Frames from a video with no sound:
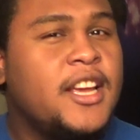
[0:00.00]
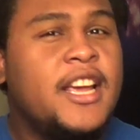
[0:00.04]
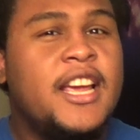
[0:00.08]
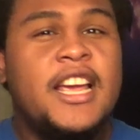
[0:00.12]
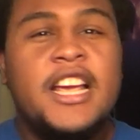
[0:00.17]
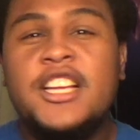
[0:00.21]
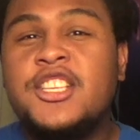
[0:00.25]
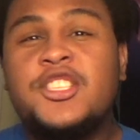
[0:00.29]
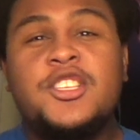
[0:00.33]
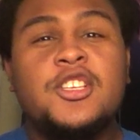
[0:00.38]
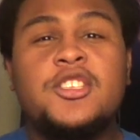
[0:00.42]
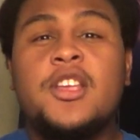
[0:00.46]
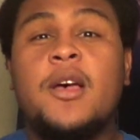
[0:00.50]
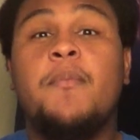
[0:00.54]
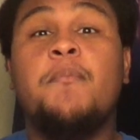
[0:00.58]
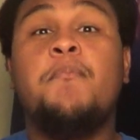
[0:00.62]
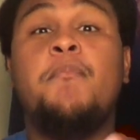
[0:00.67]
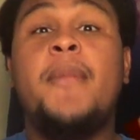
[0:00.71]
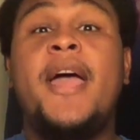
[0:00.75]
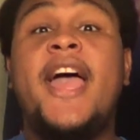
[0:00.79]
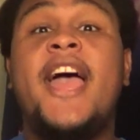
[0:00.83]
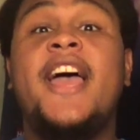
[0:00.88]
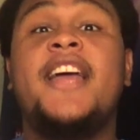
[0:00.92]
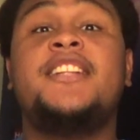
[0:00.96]
is just a
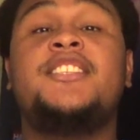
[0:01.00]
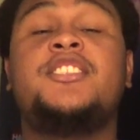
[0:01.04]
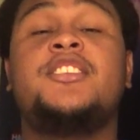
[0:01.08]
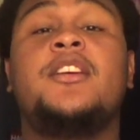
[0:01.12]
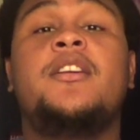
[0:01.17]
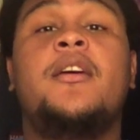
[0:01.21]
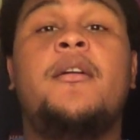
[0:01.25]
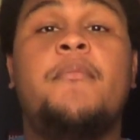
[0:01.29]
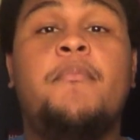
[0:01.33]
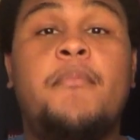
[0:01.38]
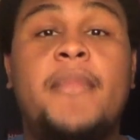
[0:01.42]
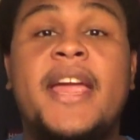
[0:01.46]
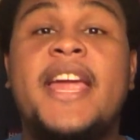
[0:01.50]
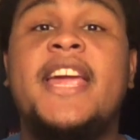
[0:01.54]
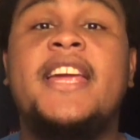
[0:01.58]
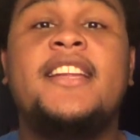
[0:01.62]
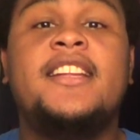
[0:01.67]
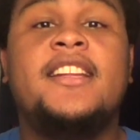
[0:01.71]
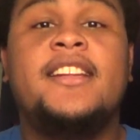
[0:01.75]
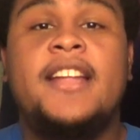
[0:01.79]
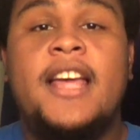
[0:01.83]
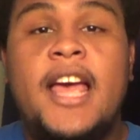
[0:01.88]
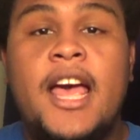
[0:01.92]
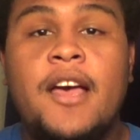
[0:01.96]
match made
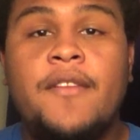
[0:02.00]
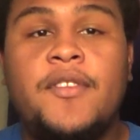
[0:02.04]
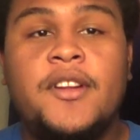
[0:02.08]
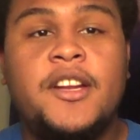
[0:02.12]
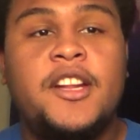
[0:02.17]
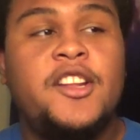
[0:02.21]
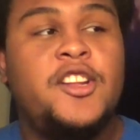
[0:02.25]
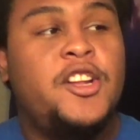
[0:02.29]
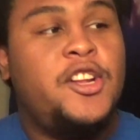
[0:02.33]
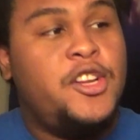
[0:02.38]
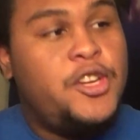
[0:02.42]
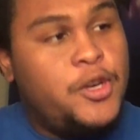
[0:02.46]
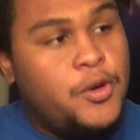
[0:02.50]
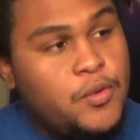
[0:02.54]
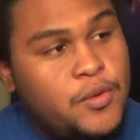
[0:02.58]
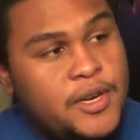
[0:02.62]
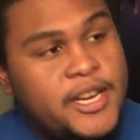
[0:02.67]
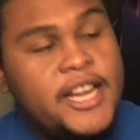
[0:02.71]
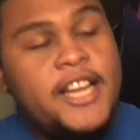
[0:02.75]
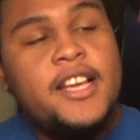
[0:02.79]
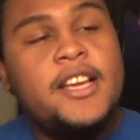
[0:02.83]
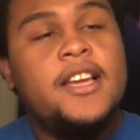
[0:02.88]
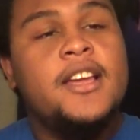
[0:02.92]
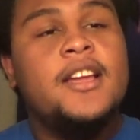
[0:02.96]
in heaven and a
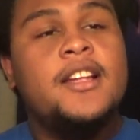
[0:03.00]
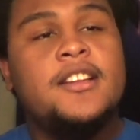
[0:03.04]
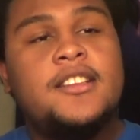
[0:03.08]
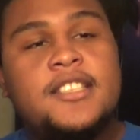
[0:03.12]
unique